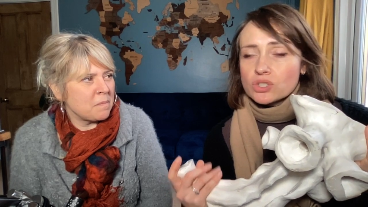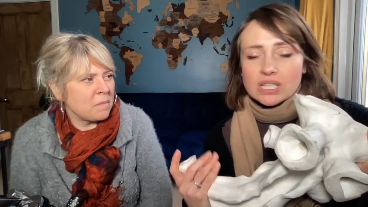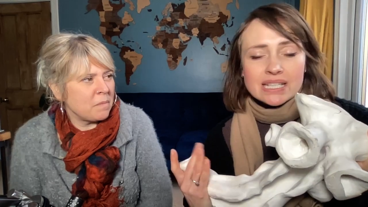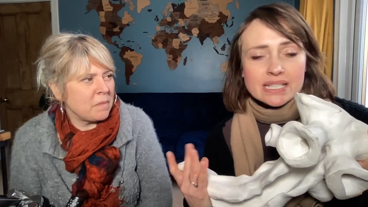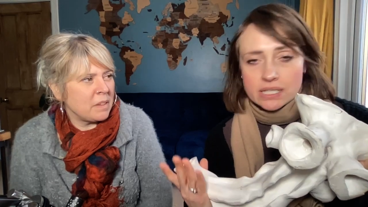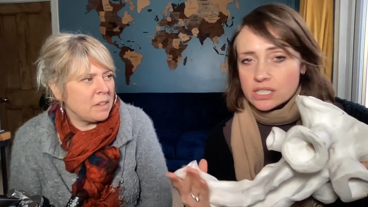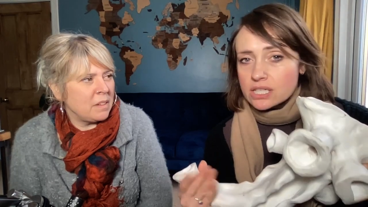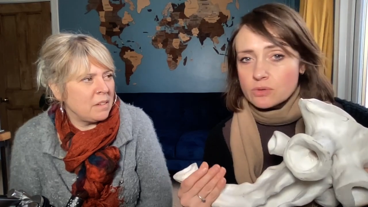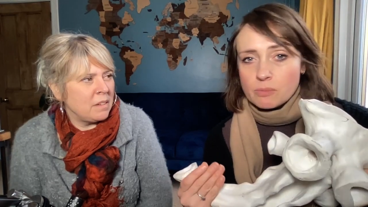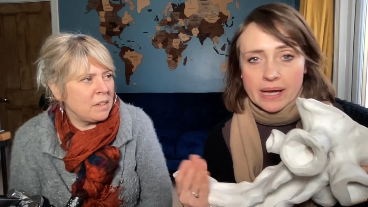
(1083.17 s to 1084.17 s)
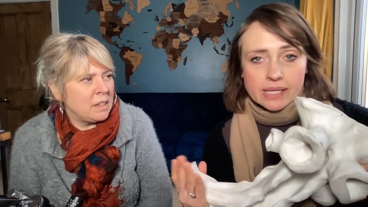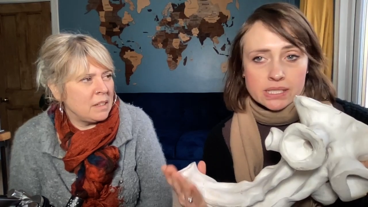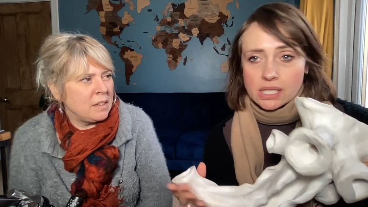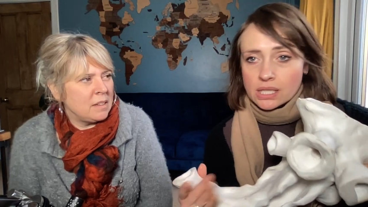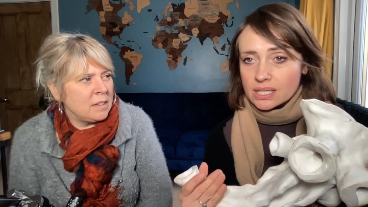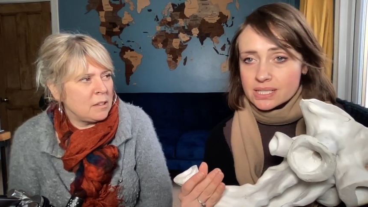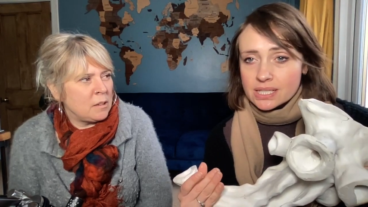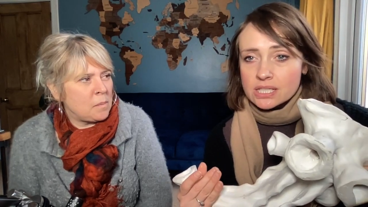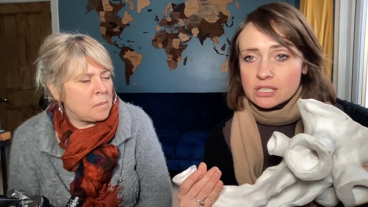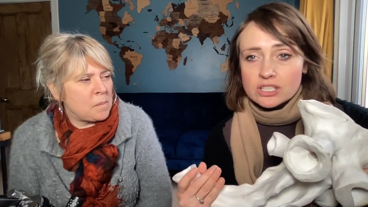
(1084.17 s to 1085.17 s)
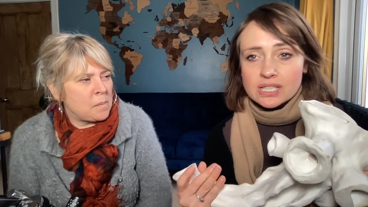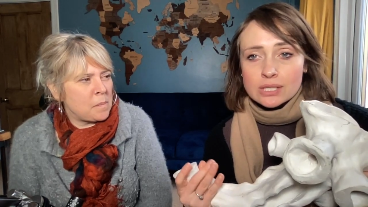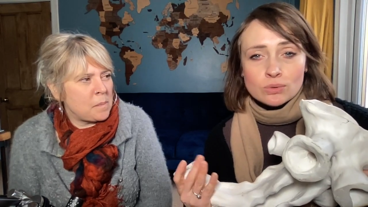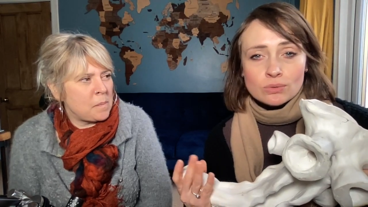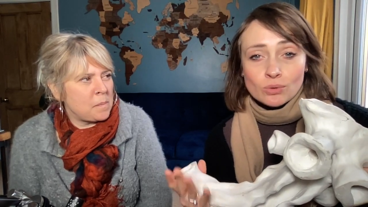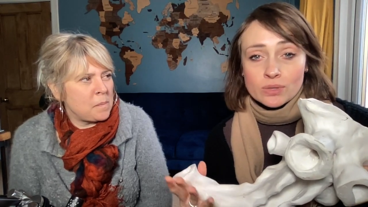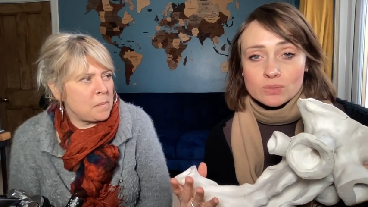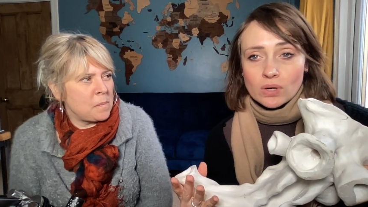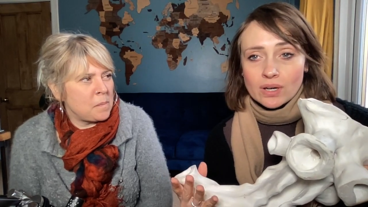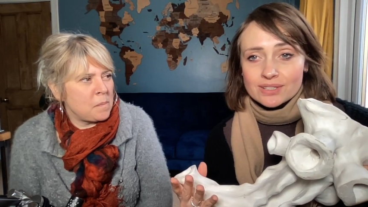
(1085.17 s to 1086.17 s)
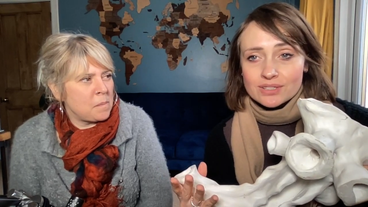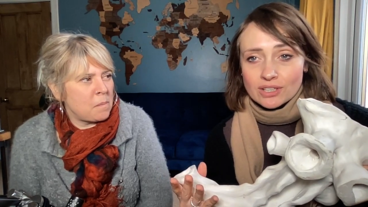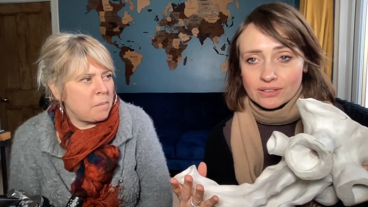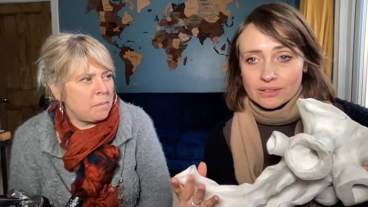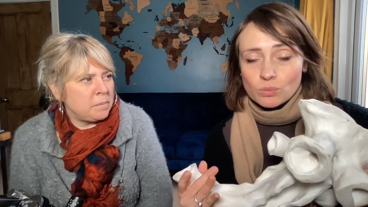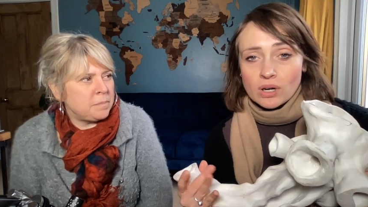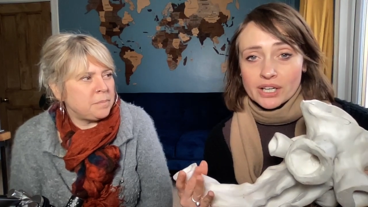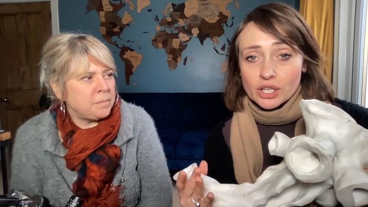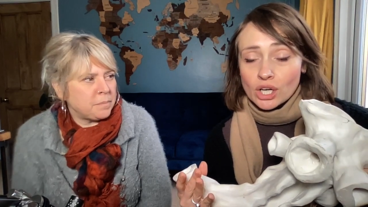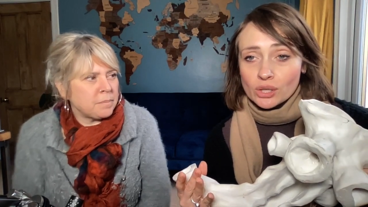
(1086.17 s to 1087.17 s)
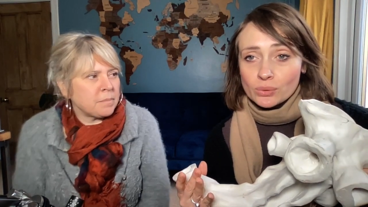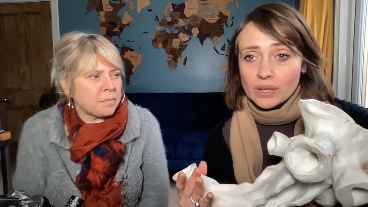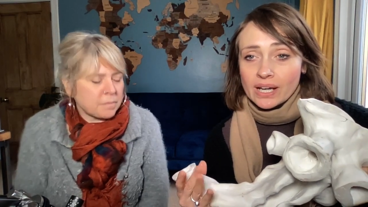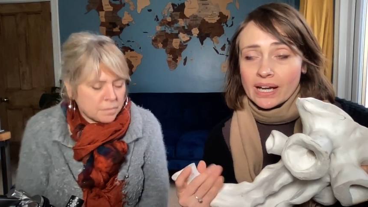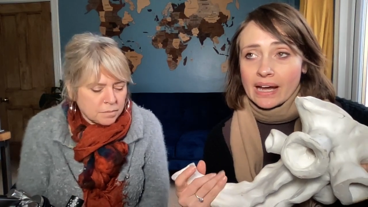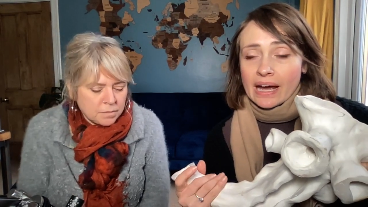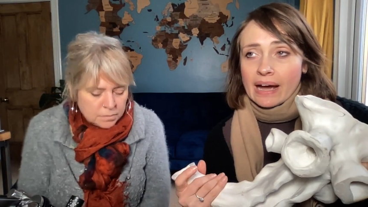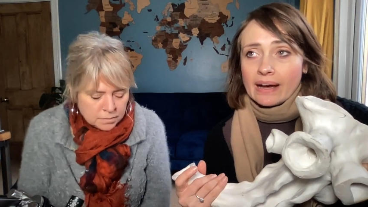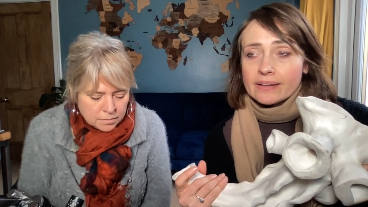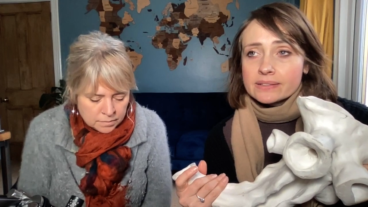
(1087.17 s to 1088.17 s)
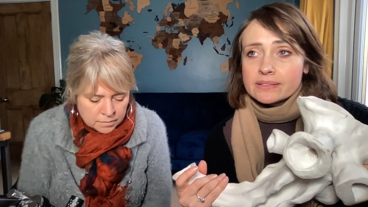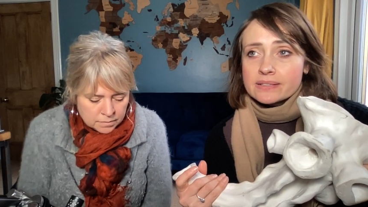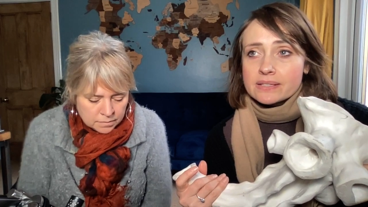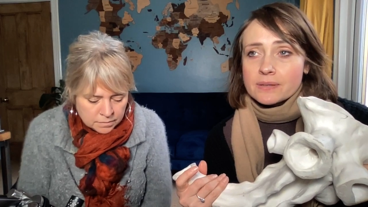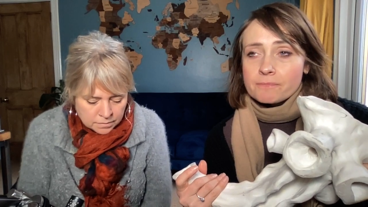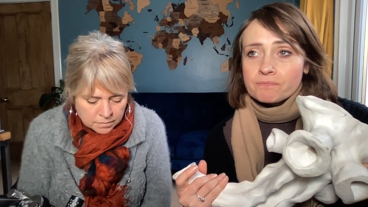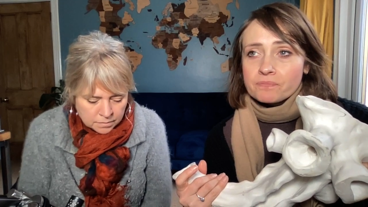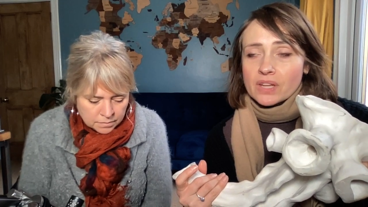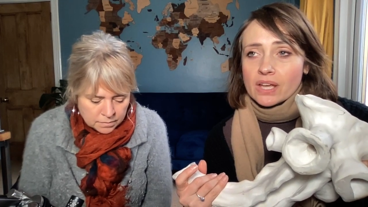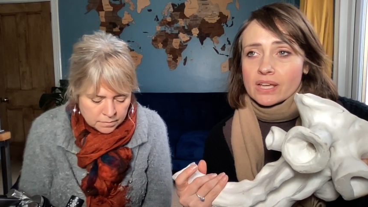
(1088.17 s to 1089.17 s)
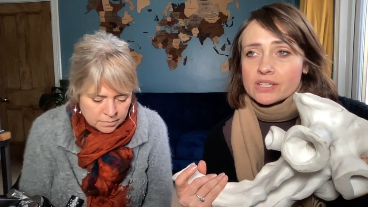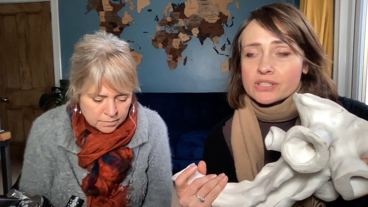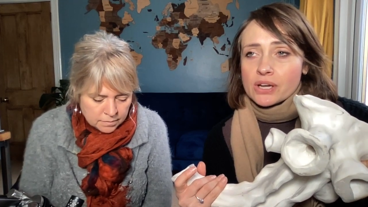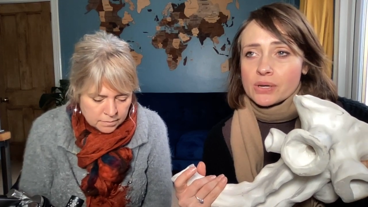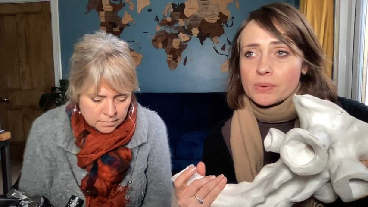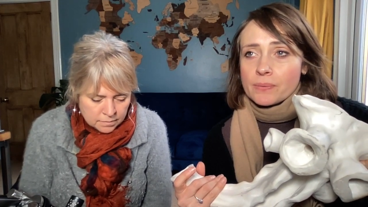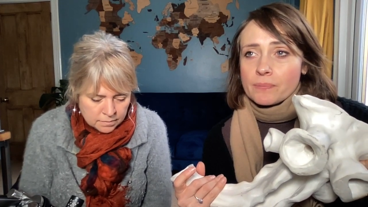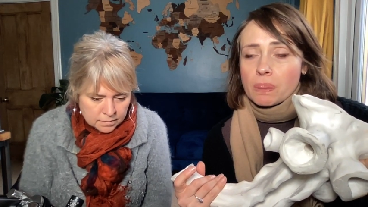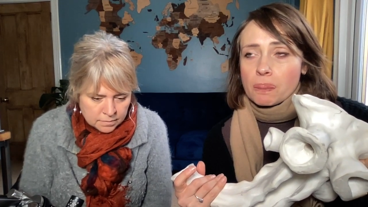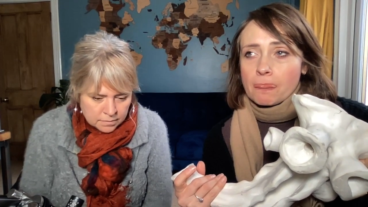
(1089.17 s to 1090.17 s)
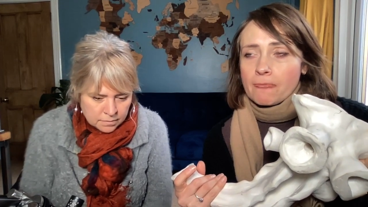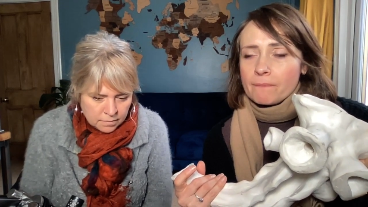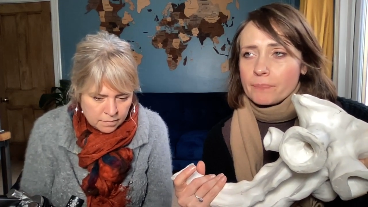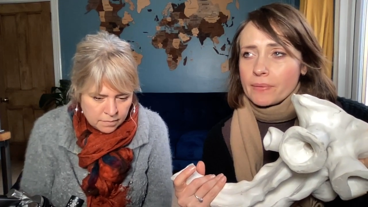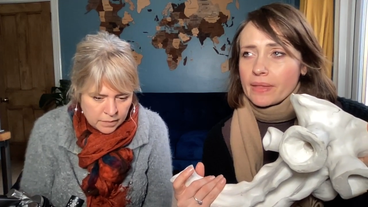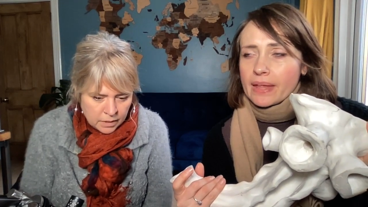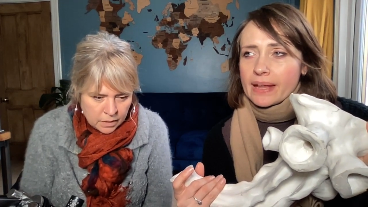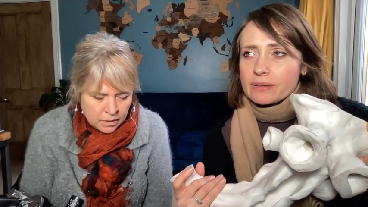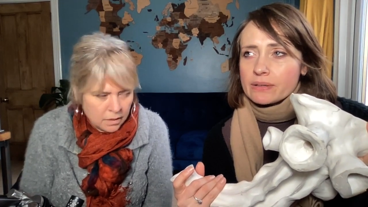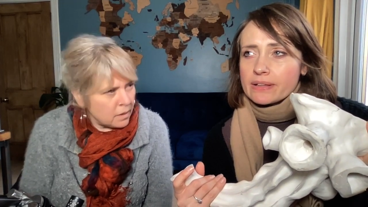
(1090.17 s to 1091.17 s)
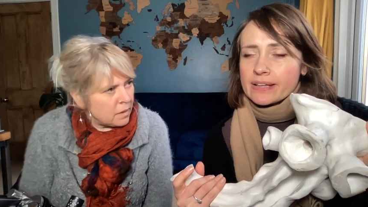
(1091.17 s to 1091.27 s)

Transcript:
Speaker 1: just continued with painting and continued because that's always what I'd done and what I know, and so it